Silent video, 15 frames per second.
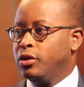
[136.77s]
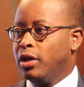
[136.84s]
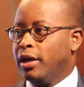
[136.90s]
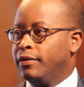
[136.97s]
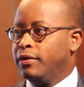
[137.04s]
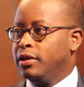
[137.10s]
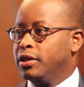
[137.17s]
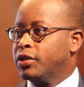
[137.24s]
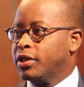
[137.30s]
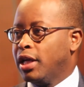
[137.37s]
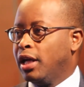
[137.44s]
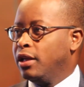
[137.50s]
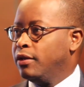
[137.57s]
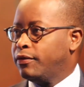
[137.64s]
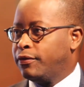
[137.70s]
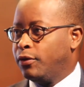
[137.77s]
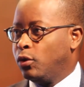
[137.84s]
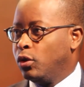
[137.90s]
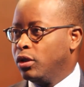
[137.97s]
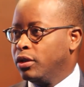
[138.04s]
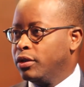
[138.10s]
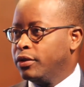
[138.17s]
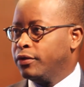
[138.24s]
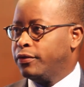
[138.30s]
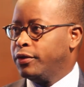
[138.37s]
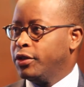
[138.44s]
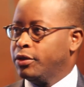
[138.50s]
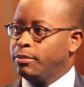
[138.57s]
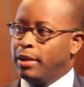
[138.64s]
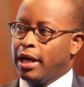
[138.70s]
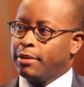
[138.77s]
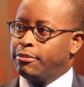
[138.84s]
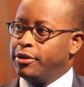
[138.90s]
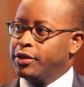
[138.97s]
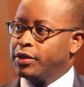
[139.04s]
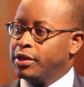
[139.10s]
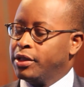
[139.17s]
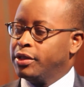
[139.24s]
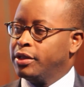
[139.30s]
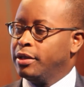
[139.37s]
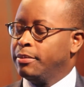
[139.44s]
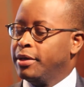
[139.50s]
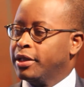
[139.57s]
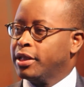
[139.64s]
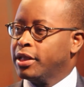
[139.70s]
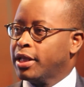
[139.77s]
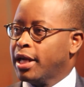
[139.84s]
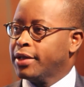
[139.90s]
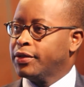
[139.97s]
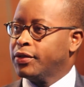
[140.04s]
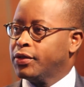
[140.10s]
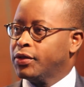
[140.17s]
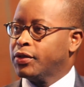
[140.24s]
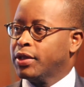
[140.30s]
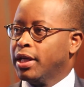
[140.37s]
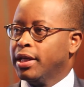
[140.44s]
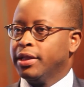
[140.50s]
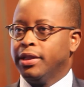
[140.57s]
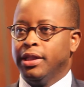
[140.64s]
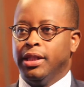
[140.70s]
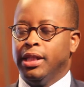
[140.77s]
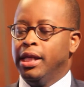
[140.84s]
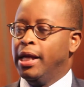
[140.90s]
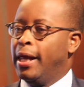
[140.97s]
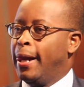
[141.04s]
you have LaSalle Laford, the first black president of the American Cancer Society,